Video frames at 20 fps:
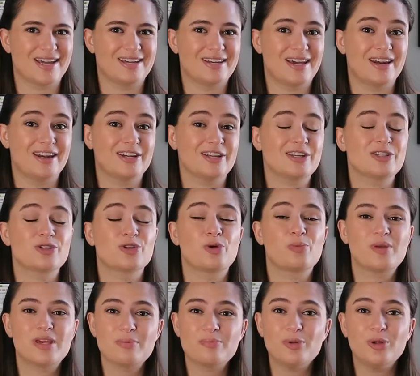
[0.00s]
identity so
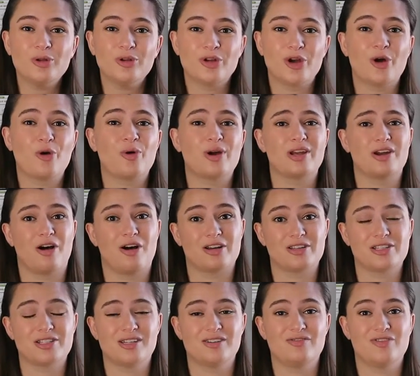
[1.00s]
people know an
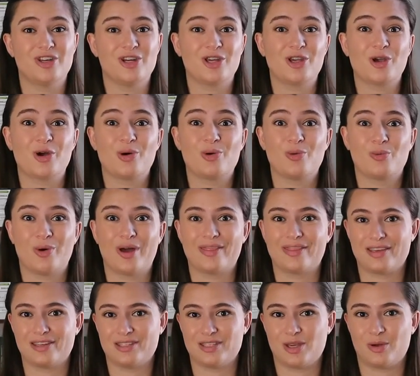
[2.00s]
Austen video when
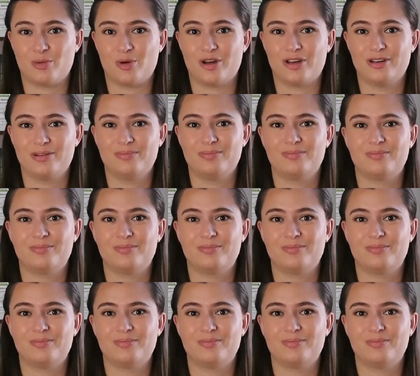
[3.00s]
they see one.